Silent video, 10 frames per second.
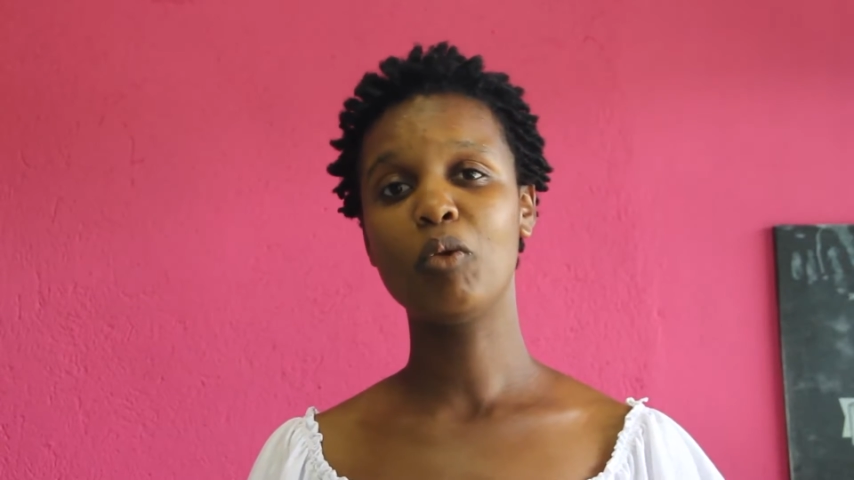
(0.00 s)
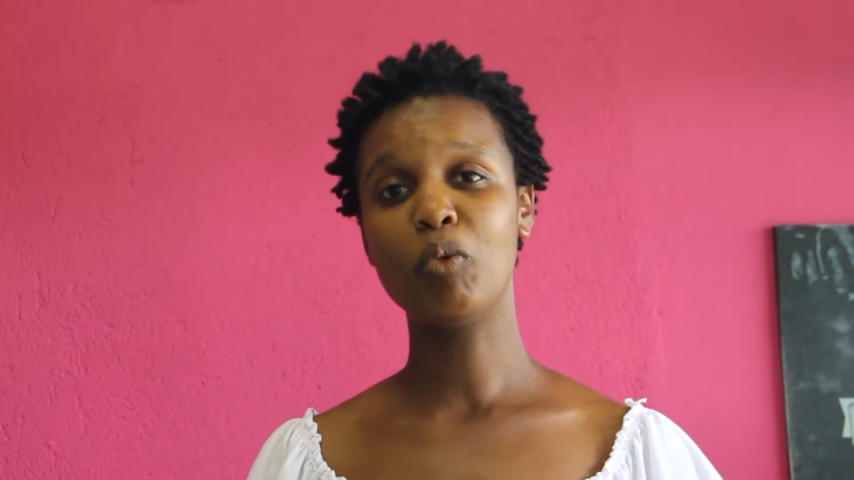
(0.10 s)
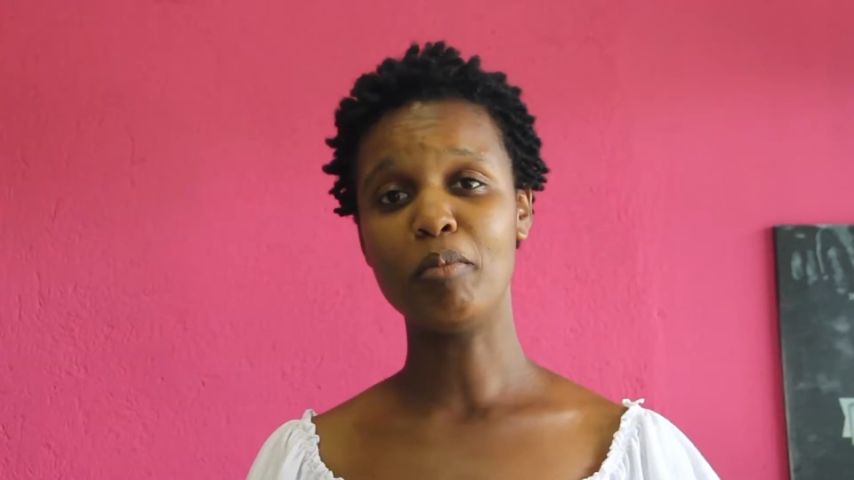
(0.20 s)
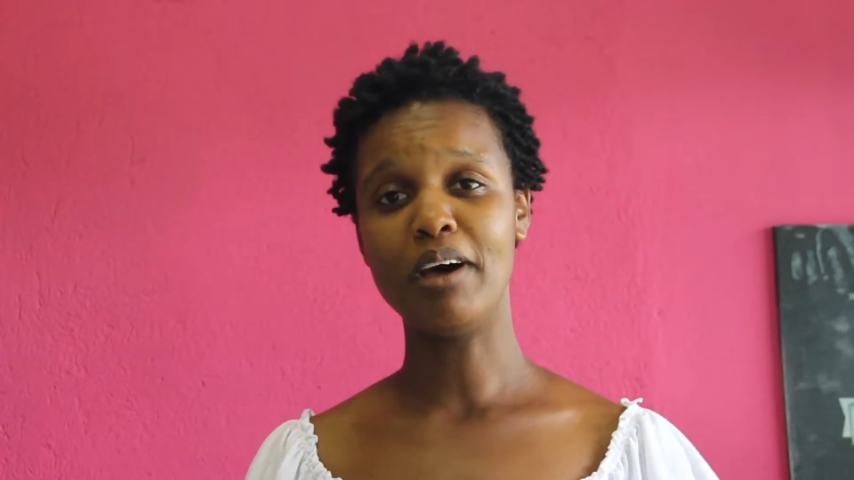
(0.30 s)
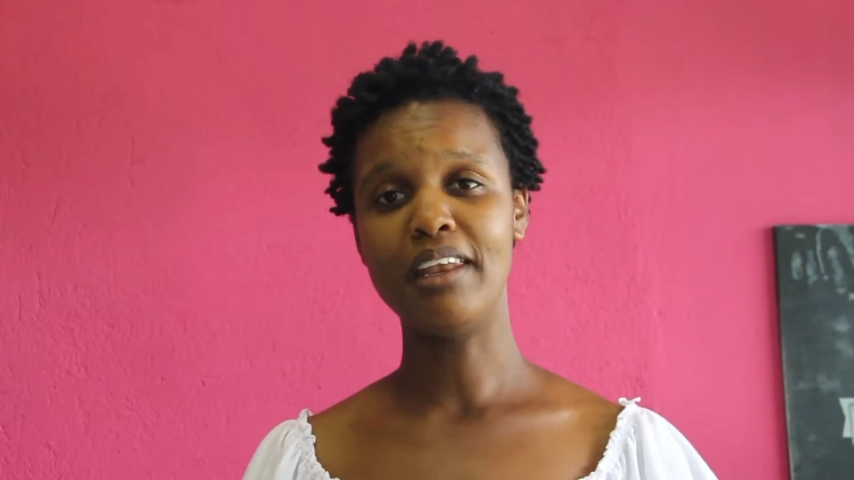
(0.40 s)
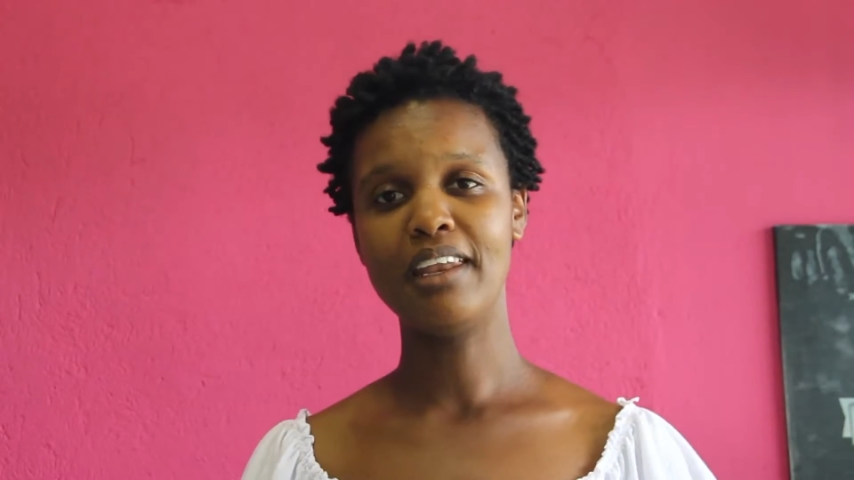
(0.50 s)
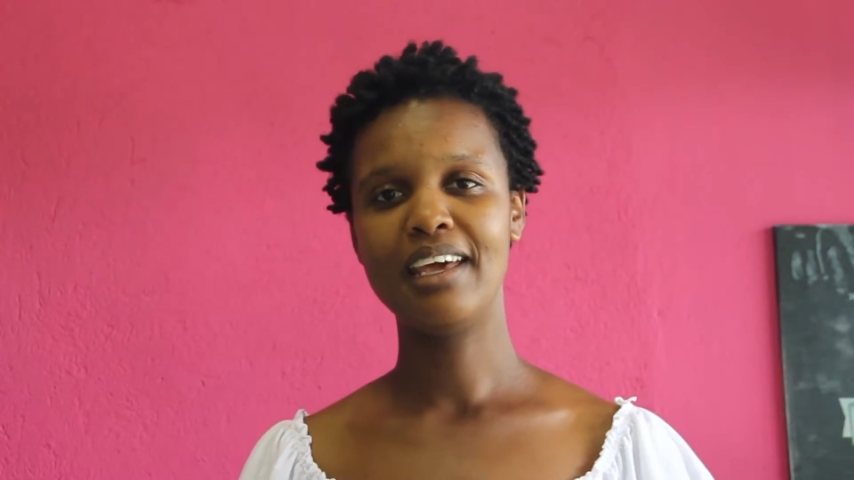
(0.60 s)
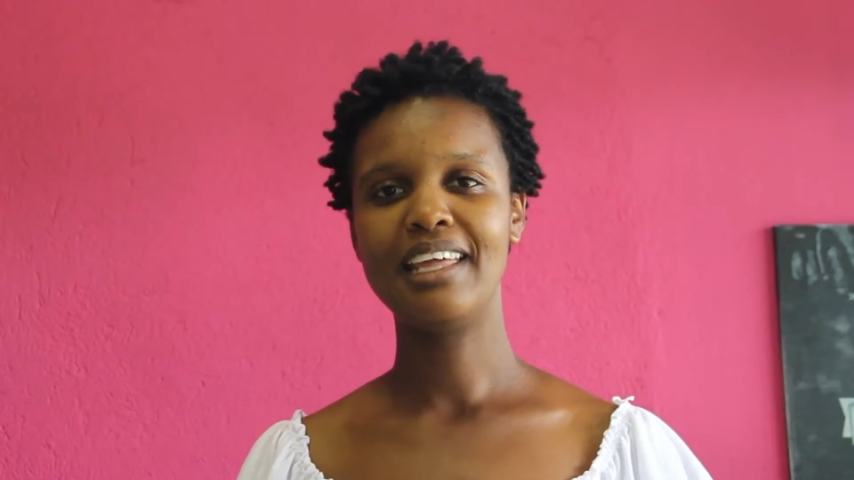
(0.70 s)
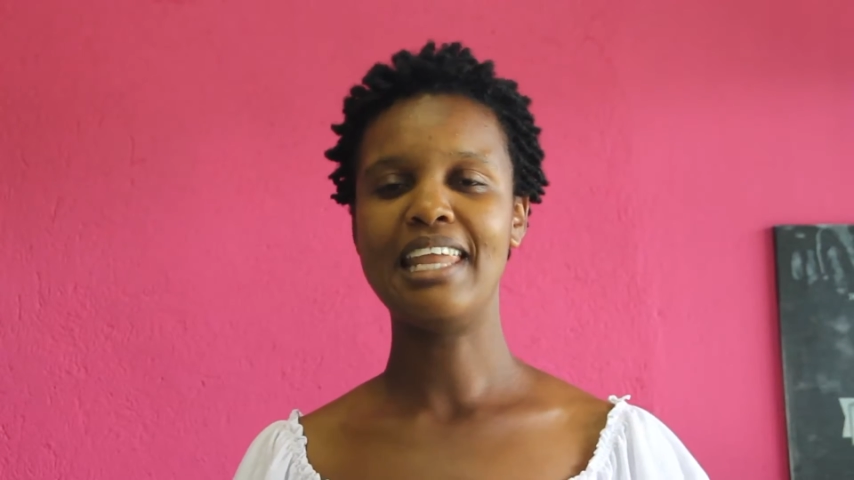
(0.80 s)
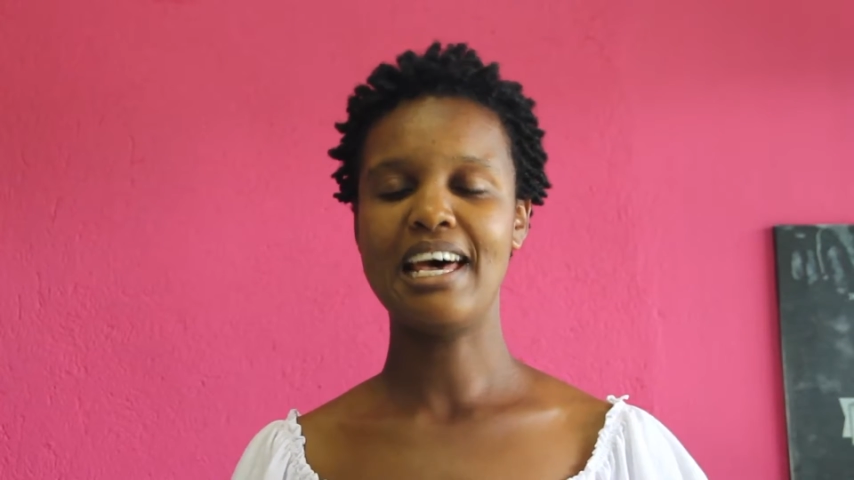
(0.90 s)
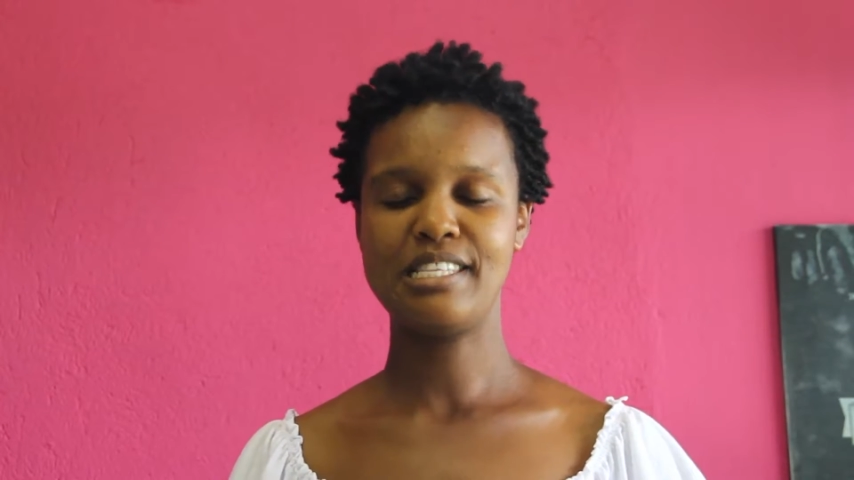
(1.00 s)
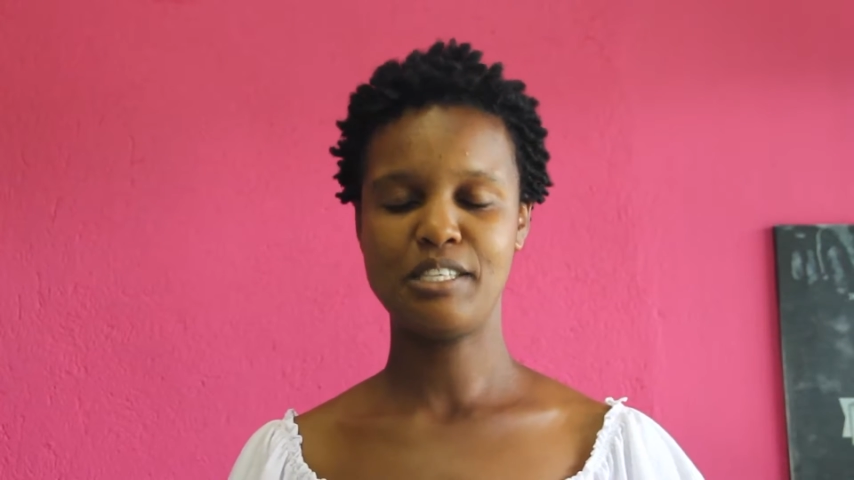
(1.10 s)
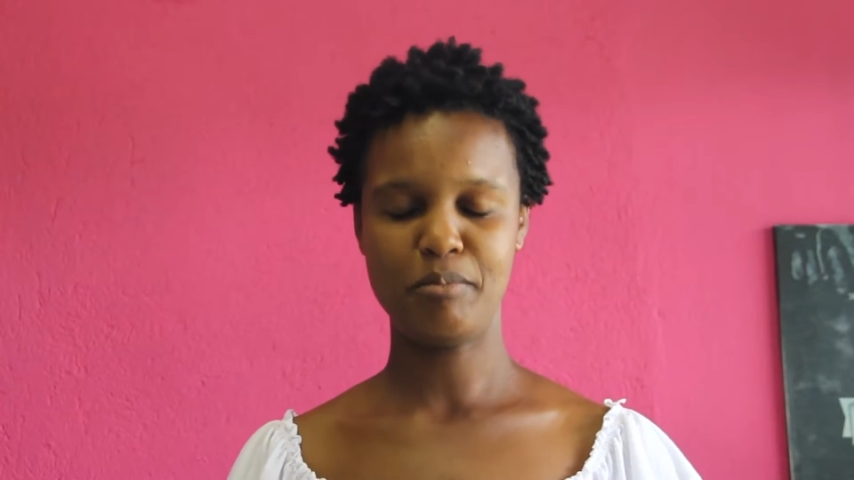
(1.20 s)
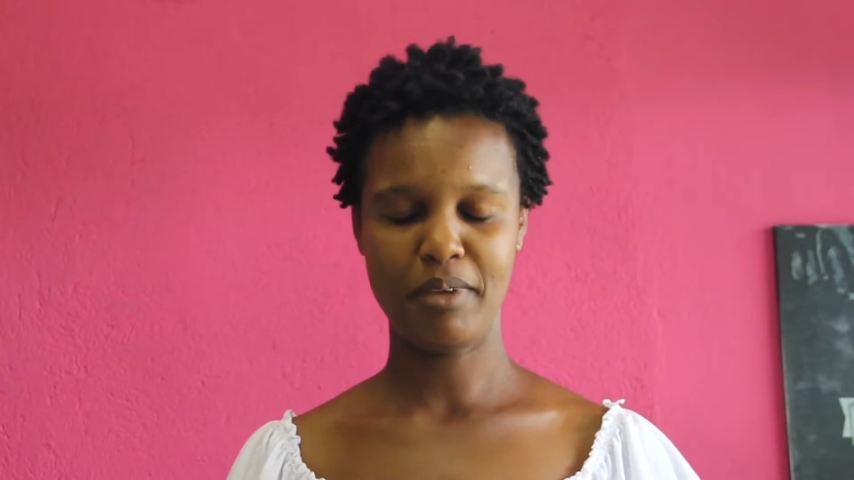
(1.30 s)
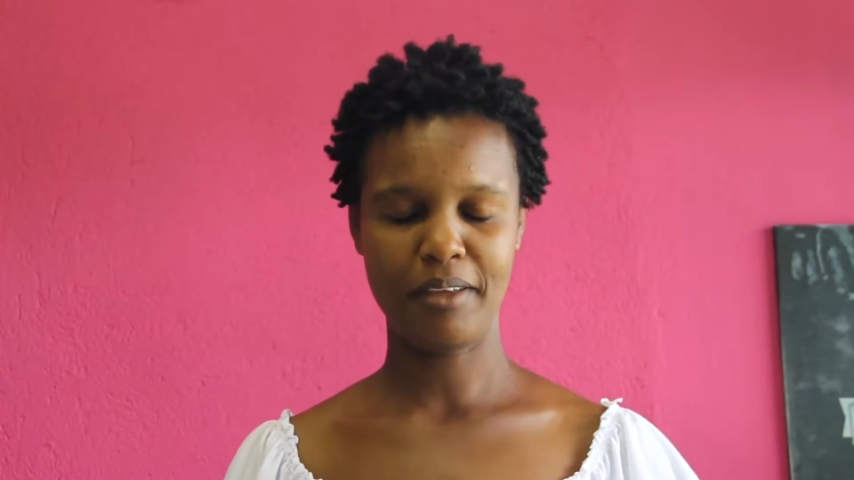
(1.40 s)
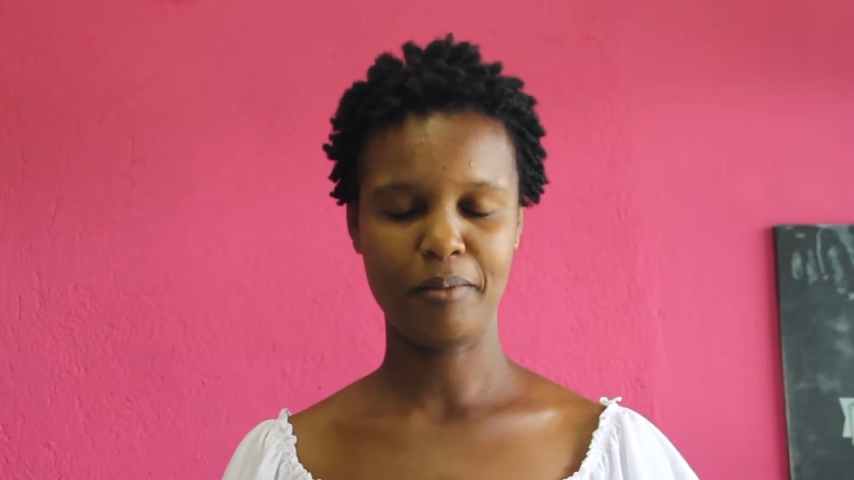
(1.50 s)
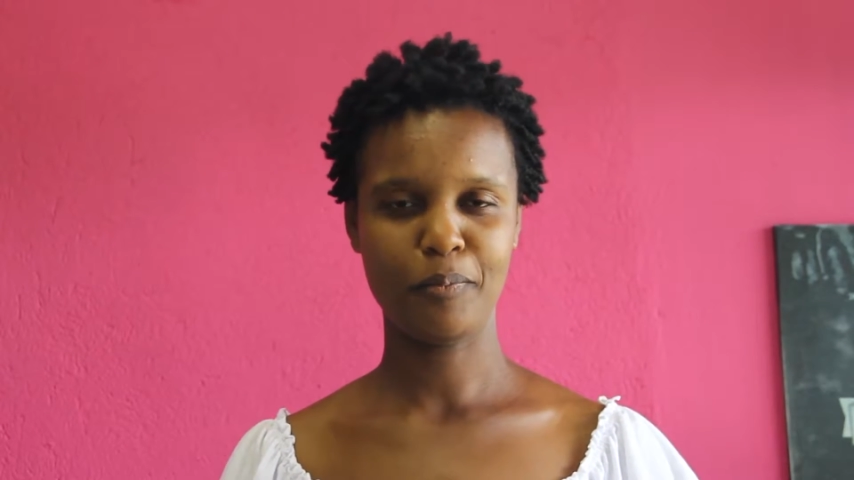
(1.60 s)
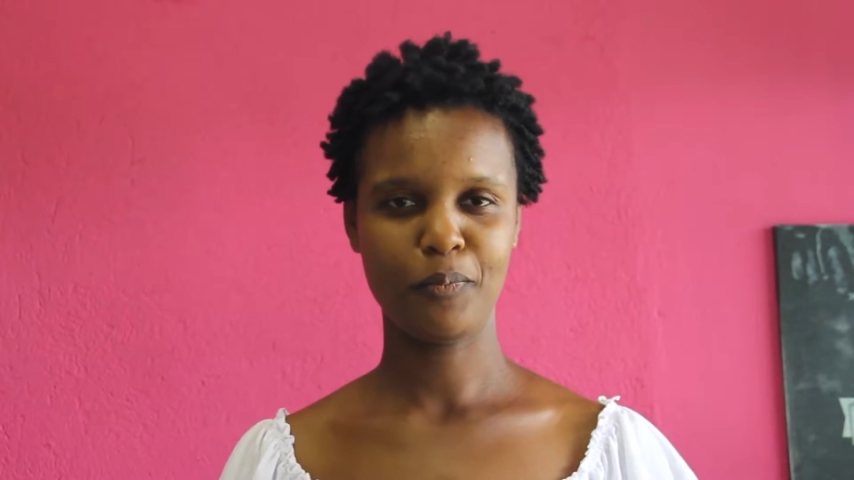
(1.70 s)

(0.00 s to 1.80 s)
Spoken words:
woman, that's me.